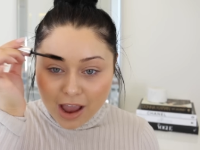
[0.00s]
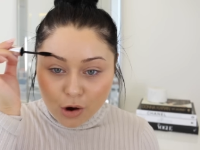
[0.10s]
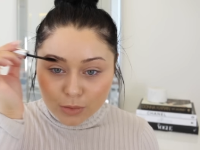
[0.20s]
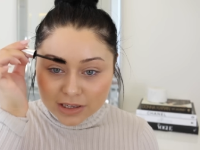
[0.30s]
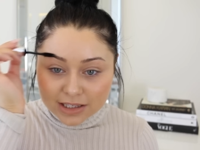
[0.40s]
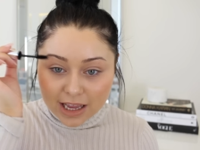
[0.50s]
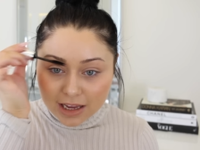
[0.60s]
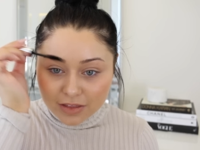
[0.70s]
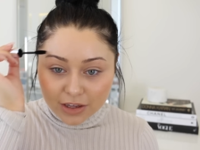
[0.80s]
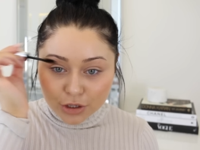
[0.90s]
I always
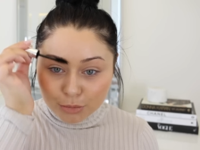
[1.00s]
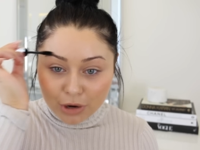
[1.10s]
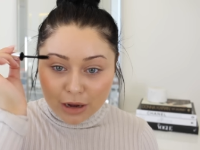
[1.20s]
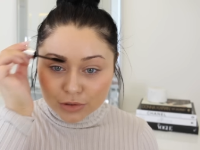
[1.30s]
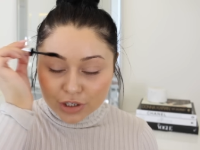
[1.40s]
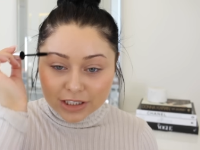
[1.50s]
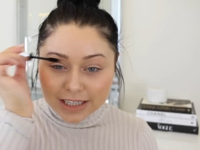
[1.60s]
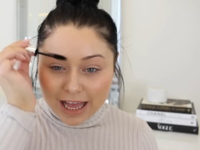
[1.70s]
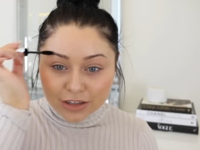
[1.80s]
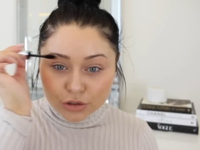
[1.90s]
say that your brows could
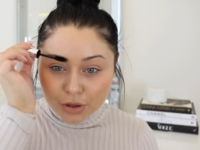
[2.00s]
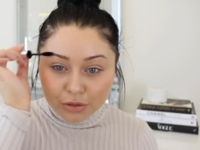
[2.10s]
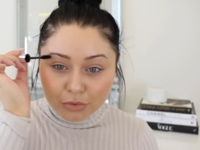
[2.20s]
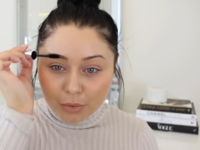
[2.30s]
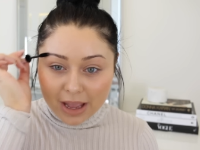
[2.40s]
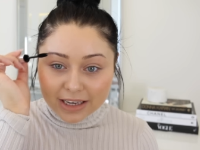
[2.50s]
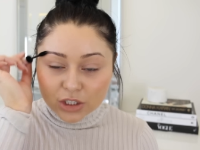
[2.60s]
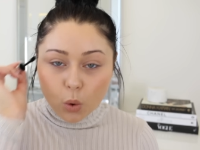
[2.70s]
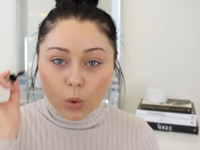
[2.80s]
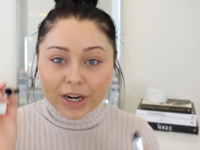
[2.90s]
last through a
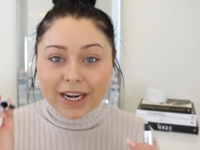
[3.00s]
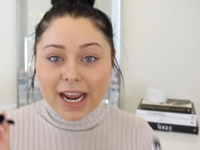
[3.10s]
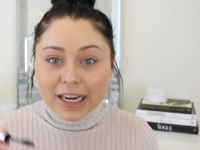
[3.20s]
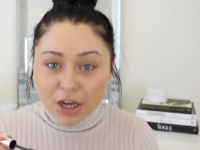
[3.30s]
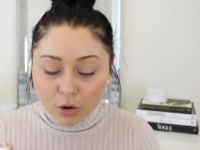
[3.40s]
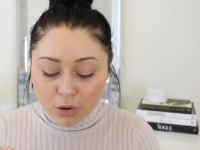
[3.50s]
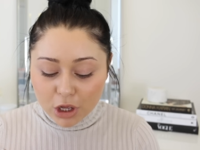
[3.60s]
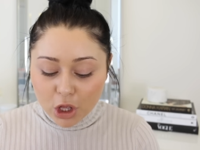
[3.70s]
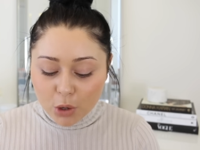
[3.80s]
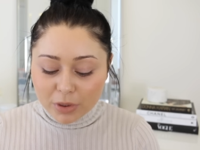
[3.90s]
tornado
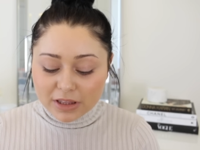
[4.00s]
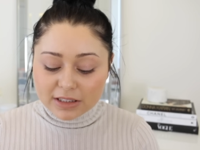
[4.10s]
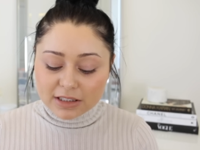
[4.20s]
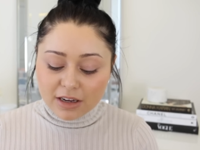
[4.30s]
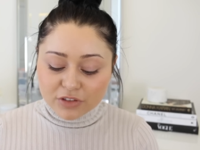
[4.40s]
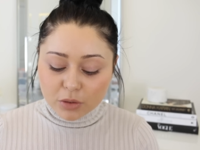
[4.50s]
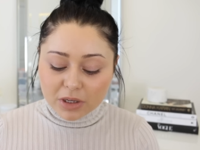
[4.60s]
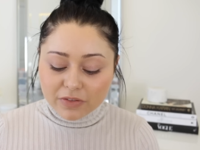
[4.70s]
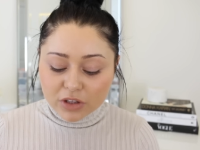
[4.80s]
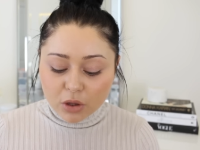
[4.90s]
with this stuff. So
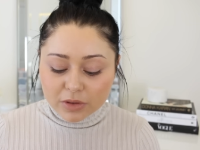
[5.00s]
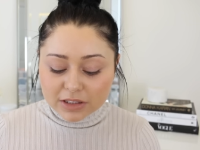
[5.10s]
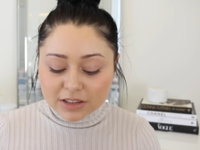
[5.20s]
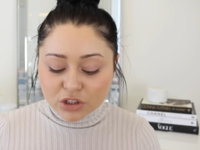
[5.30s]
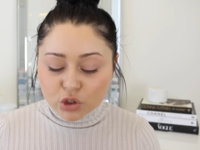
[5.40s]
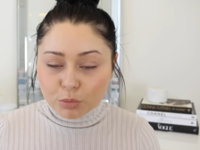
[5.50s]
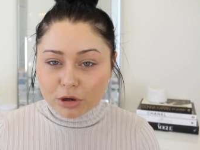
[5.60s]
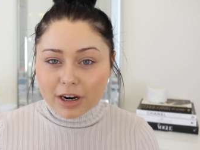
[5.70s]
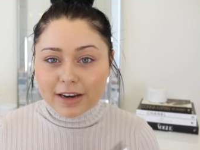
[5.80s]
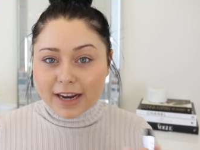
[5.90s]
even though this is a
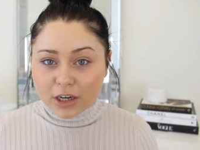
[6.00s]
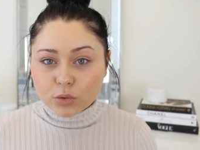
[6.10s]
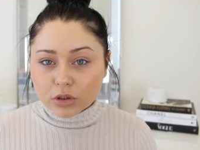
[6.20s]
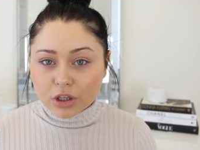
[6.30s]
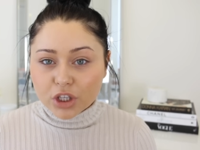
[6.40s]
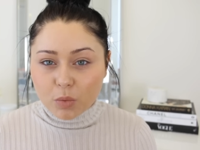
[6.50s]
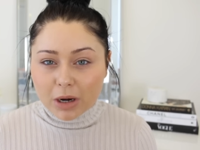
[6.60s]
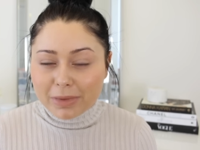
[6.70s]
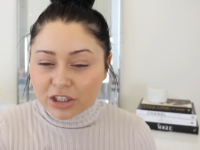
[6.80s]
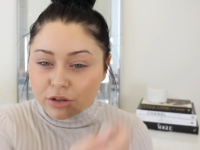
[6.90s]
super natural look, you
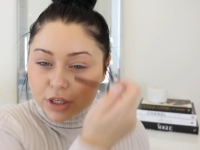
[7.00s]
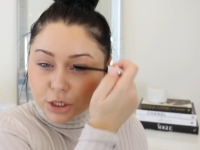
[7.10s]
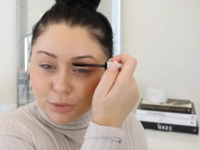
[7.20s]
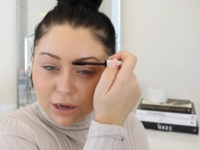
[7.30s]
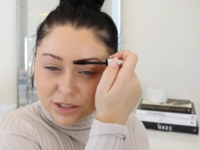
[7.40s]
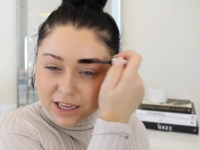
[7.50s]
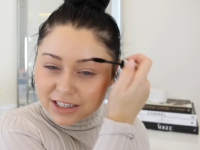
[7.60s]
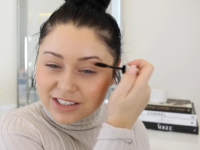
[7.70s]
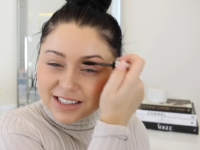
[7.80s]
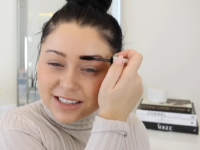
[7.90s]
wanna make sure that your brows kind
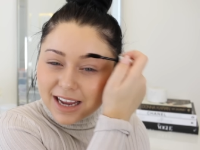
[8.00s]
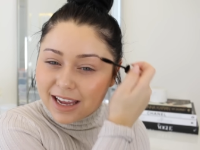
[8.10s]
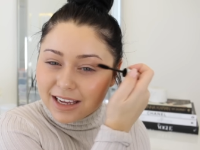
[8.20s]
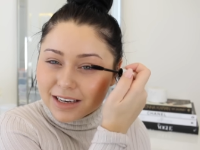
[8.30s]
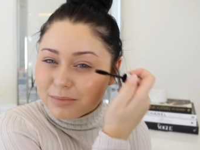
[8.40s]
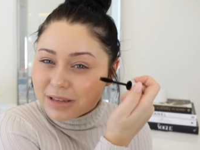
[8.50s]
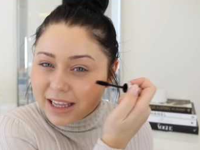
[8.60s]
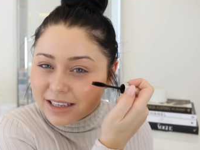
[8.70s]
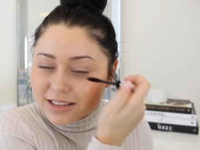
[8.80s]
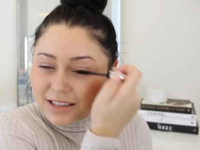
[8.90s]
of stay in
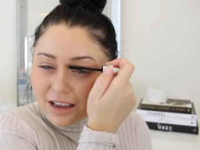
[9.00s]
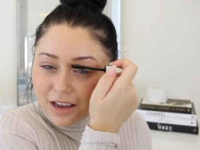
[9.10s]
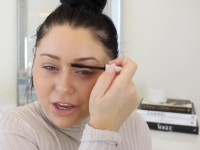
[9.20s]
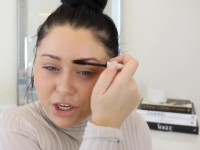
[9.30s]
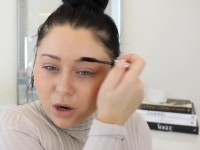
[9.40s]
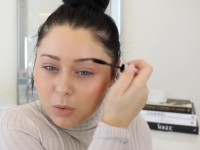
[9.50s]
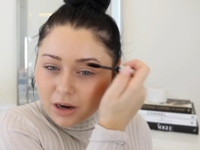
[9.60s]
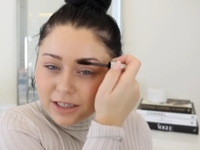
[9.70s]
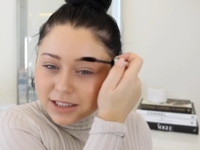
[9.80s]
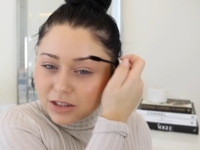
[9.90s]
place. You don't
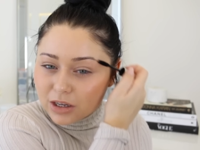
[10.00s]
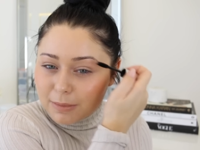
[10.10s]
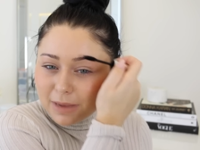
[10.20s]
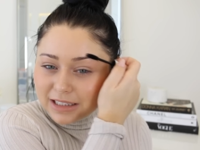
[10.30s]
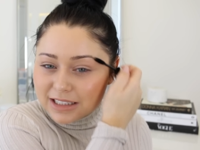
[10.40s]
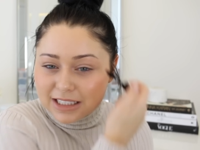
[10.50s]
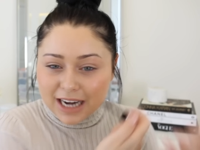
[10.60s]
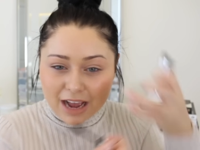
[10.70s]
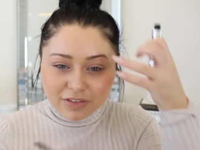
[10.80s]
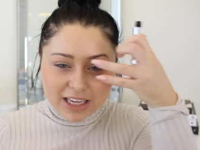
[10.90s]
want it to look messy and
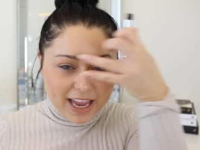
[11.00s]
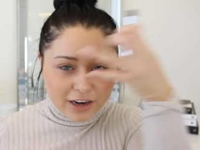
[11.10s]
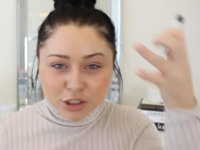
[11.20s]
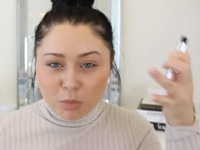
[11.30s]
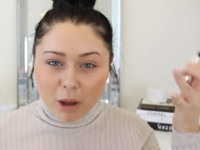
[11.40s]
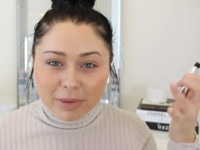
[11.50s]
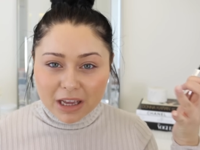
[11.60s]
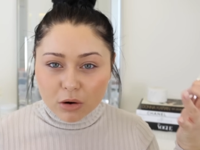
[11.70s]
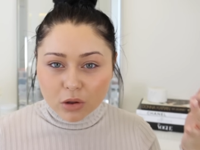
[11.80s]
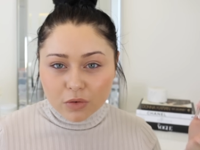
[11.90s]
have like hairs popping
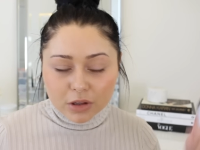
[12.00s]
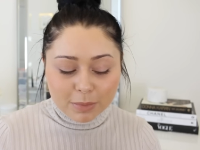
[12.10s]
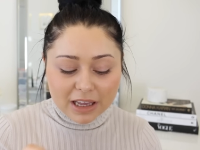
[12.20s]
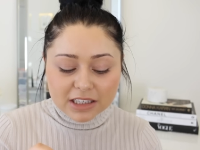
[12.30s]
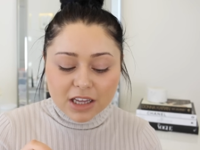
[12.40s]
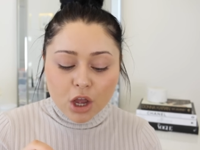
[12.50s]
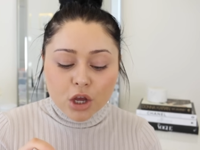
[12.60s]
out all over the place.